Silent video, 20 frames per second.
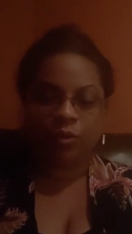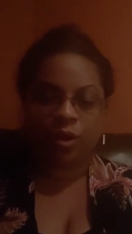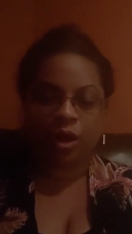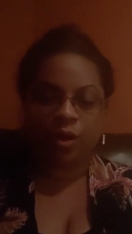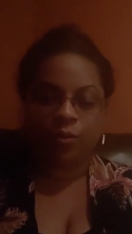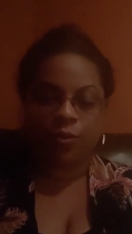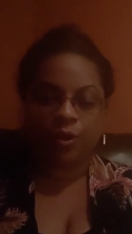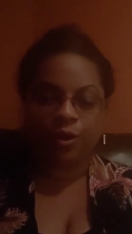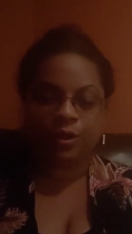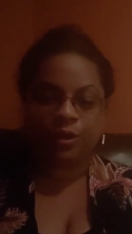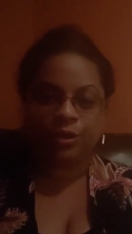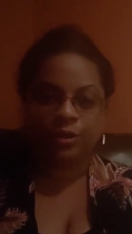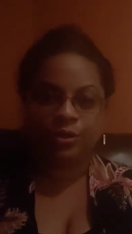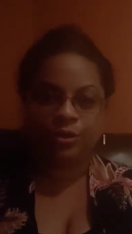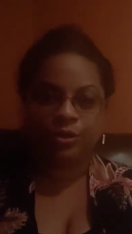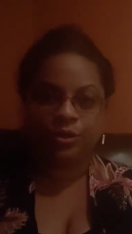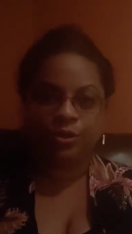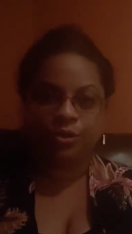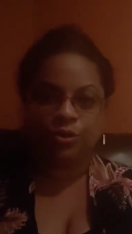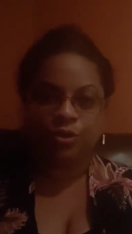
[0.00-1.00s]
I wanted
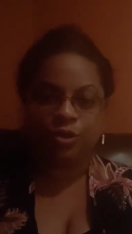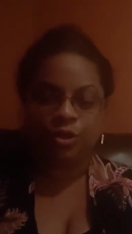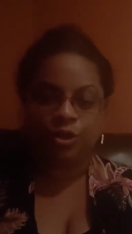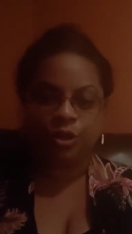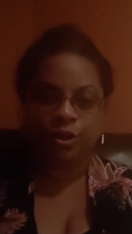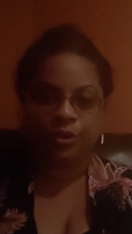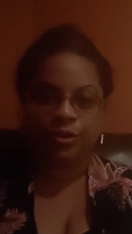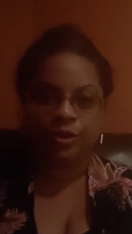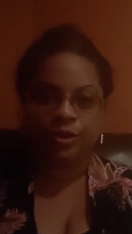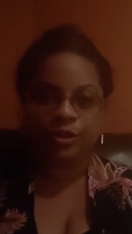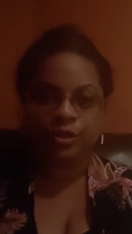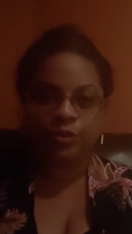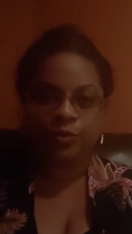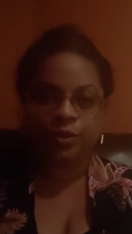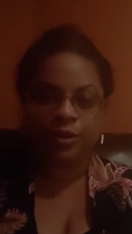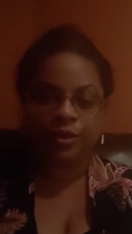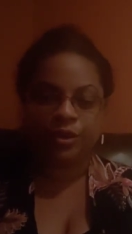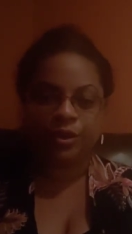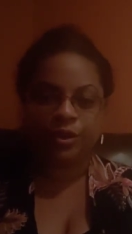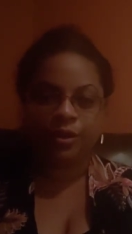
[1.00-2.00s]
to share this
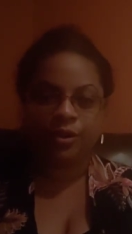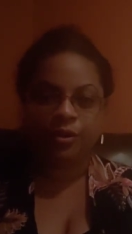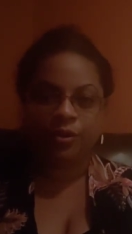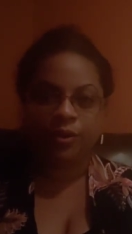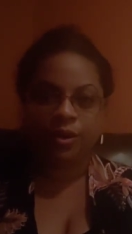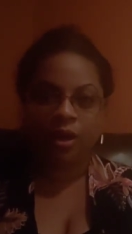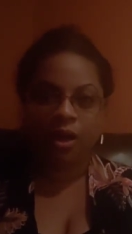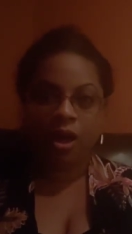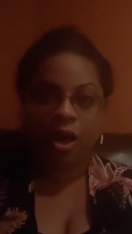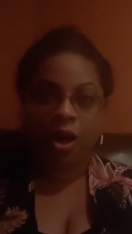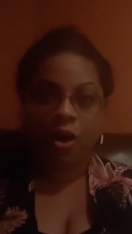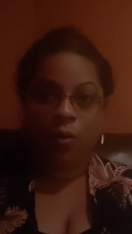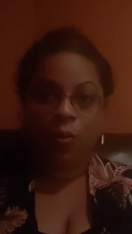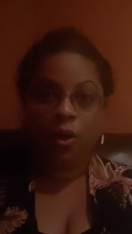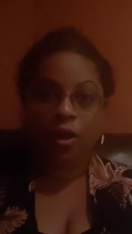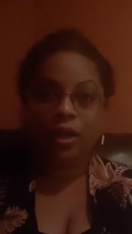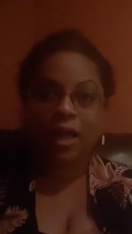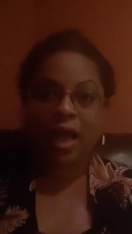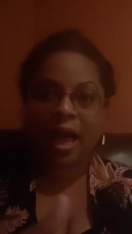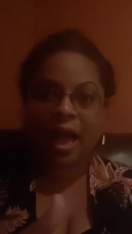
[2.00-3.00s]
with you.
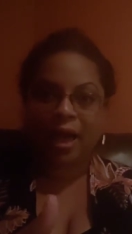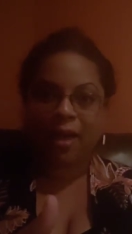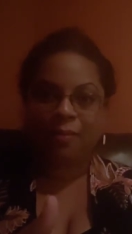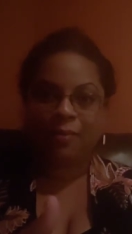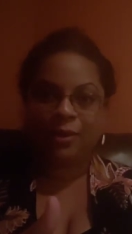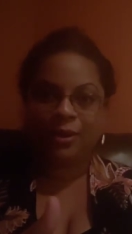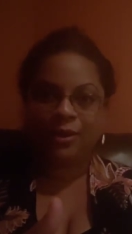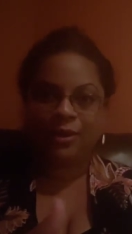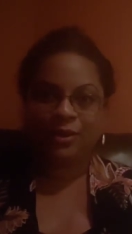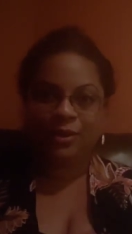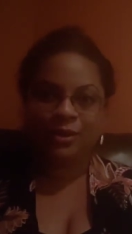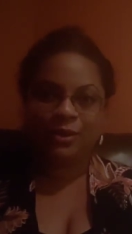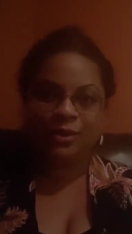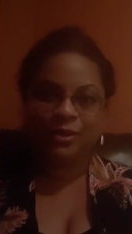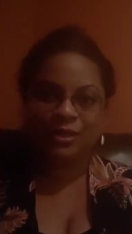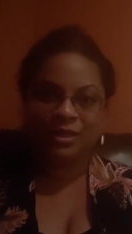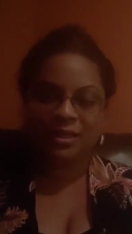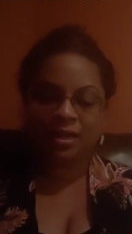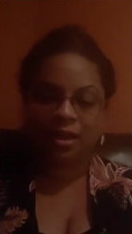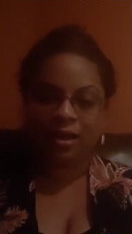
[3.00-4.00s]
Well, happy New
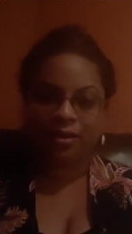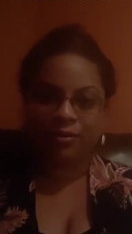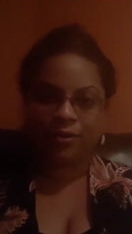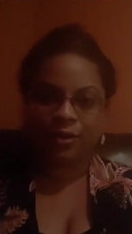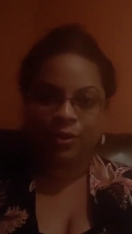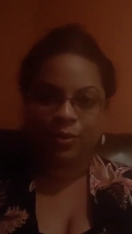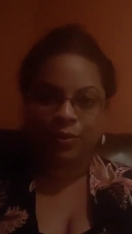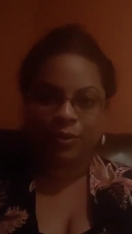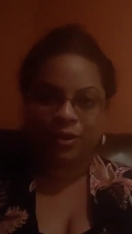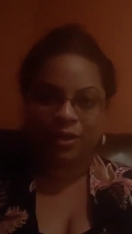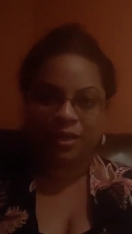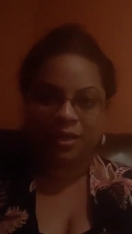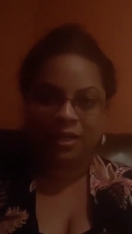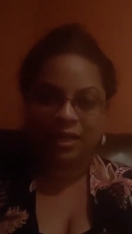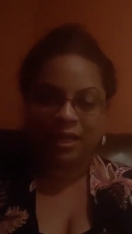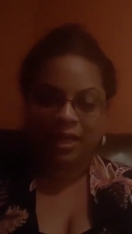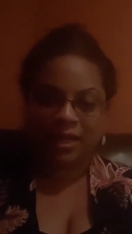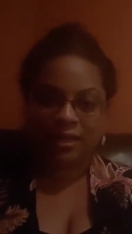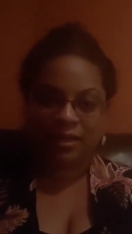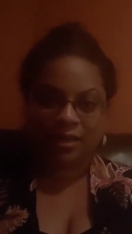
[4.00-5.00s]
Year's to everyone.
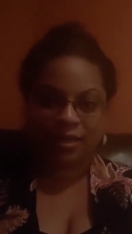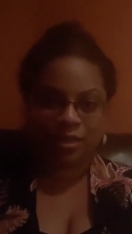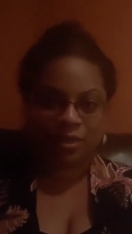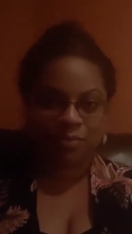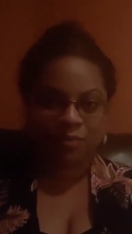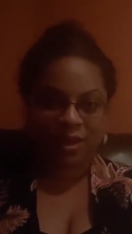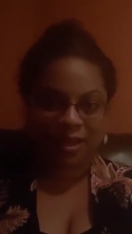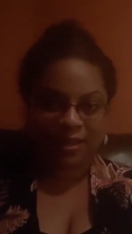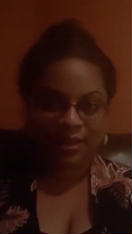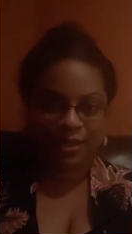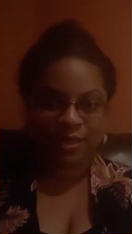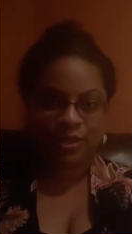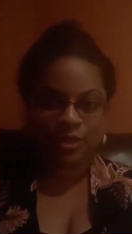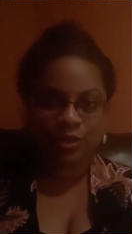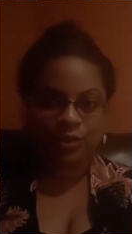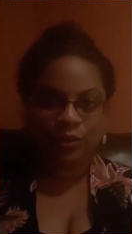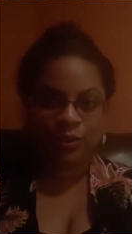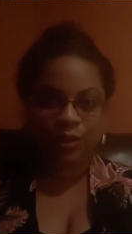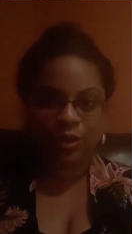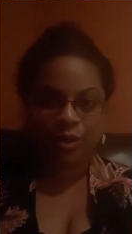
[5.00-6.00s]
Let's make this
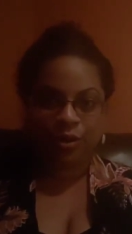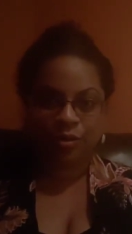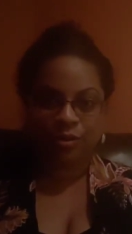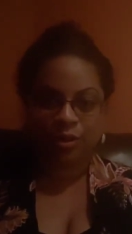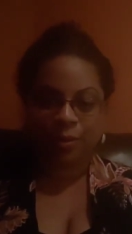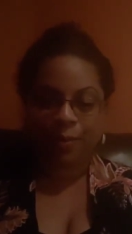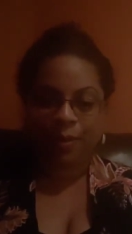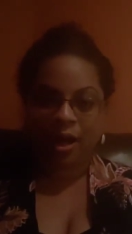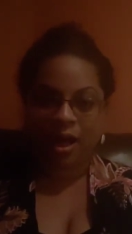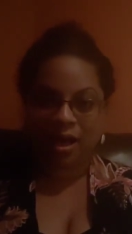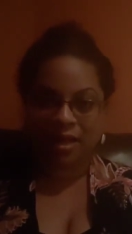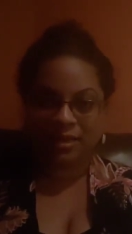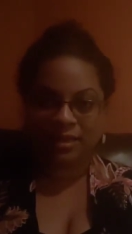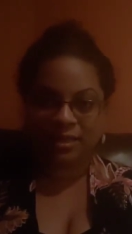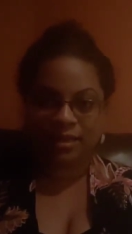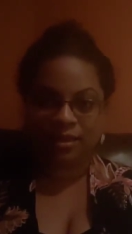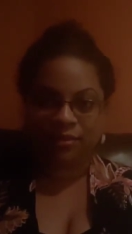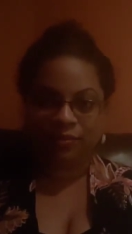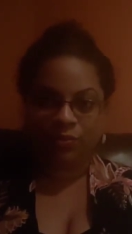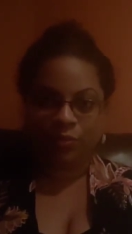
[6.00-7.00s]
New Year's a
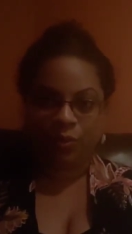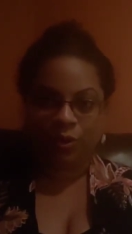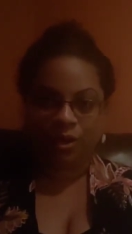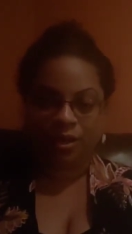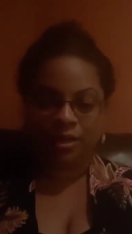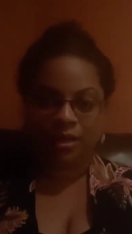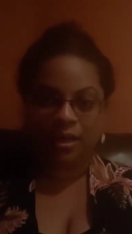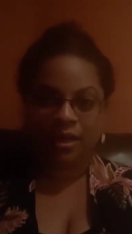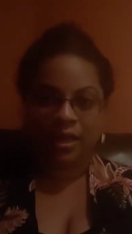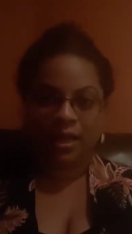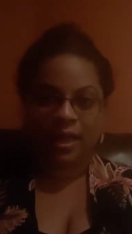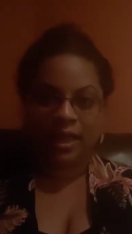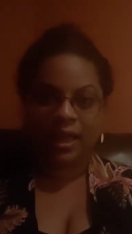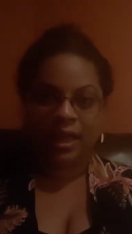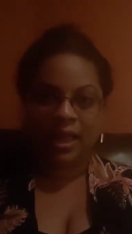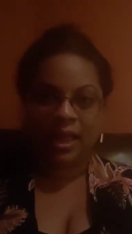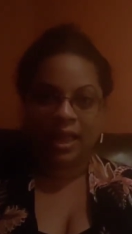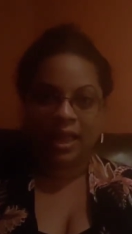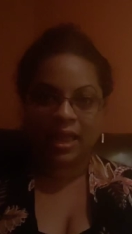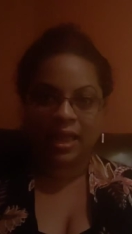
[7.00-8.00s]
positive one
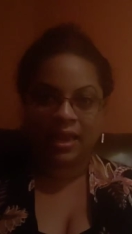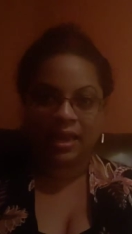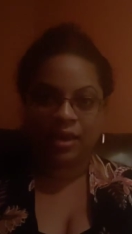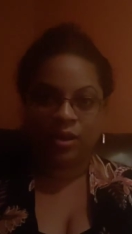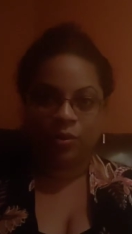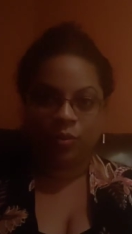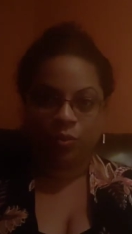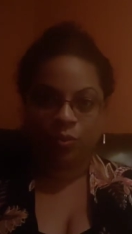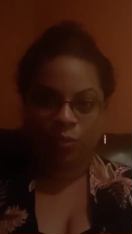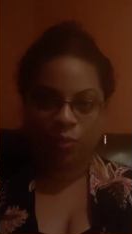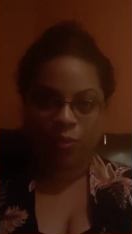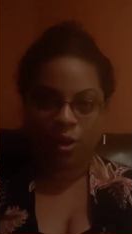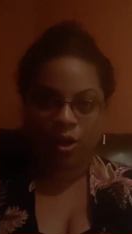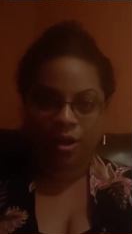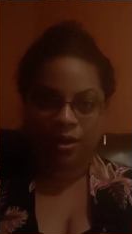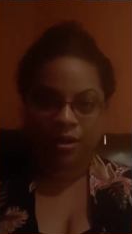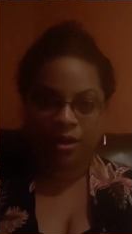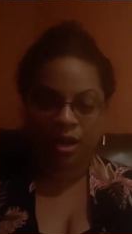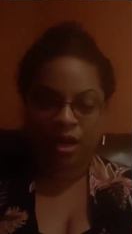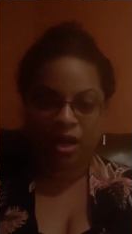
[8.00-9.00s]
and
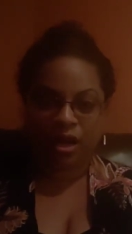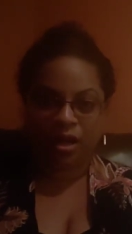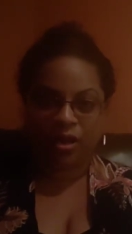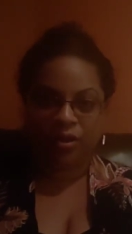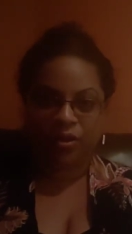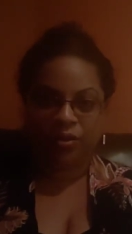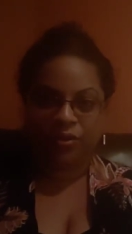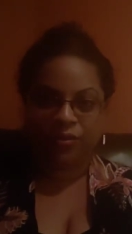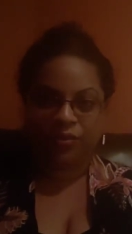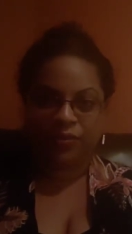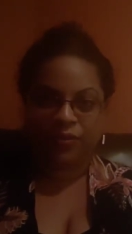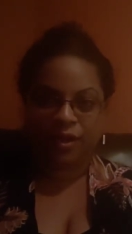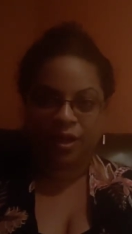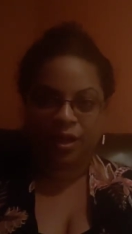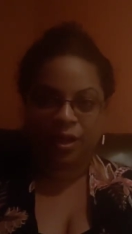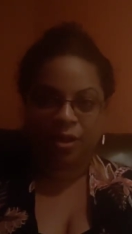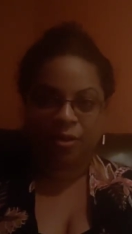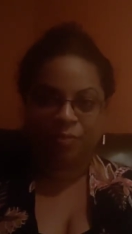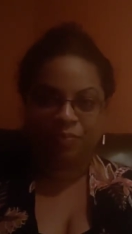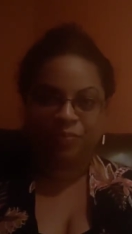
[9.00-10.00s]
one of
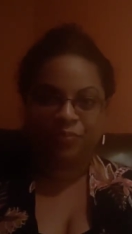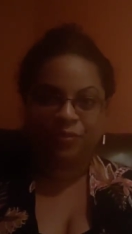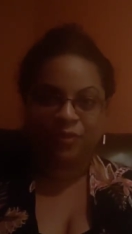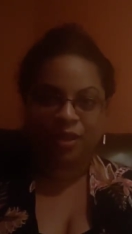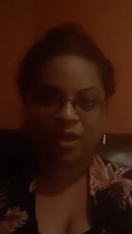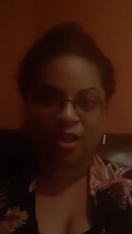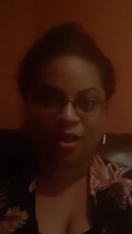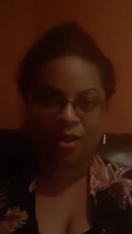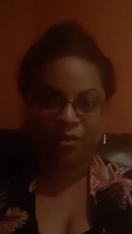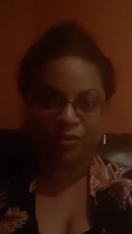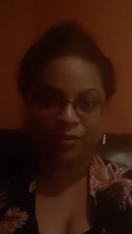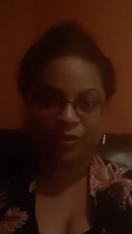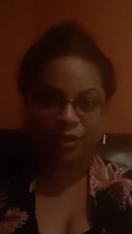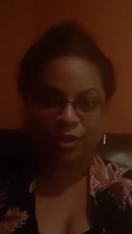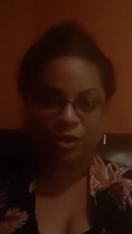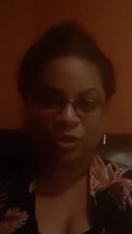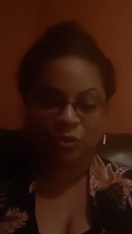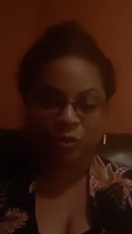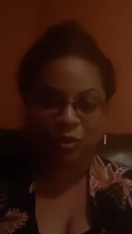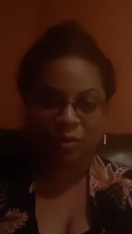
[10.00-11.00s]
um, of
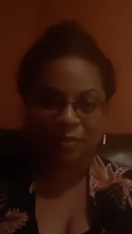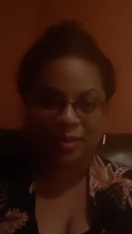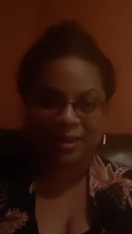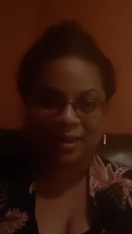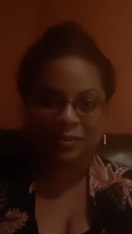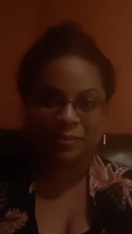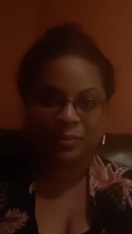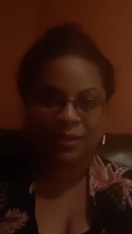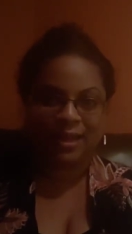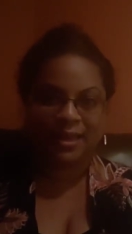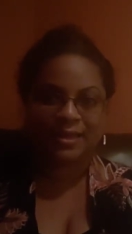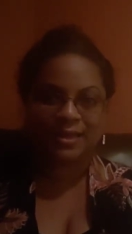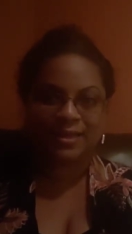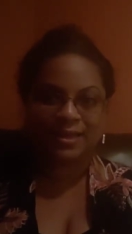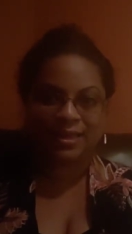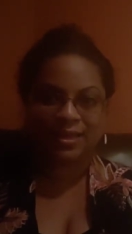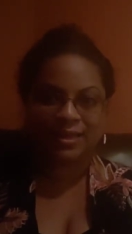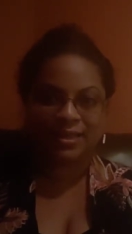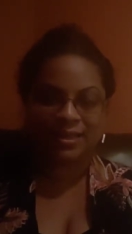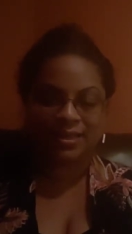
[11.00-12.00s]
enjoyment and
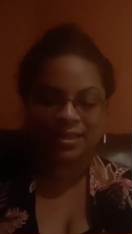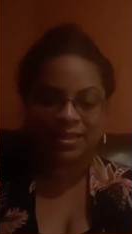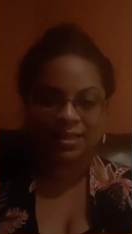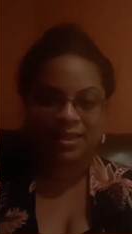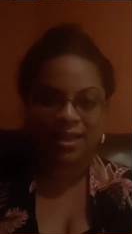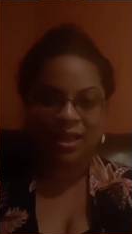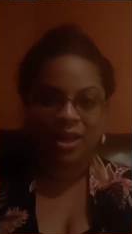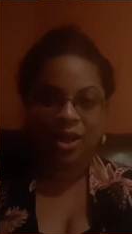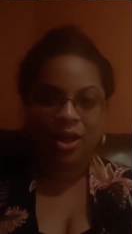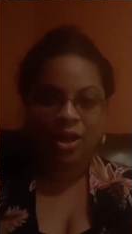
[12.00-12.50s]
blessings.